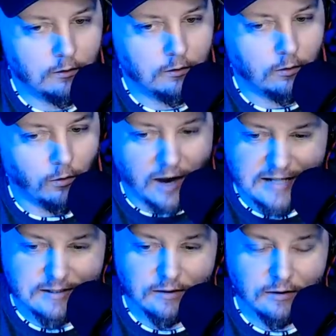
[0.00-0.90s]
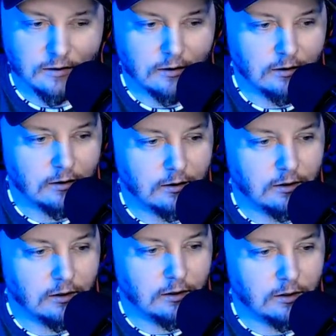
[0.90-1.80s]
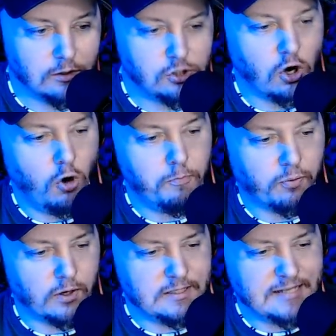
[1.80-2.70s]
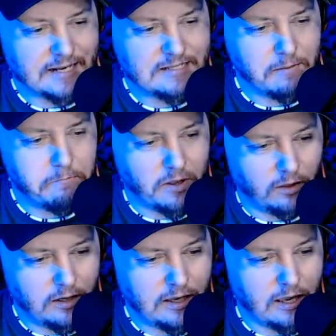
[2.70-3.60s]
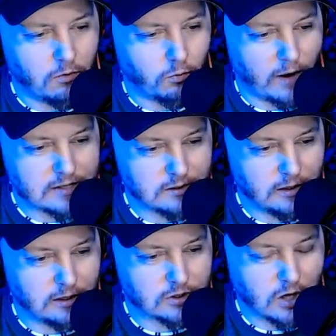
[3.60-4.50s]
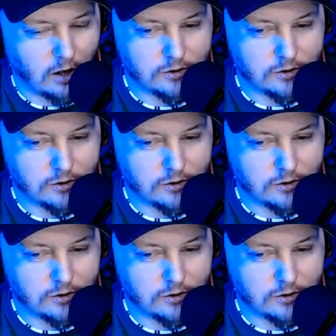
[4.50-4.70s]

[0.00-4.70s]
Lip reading: What? Joe, predictability in wrestling is called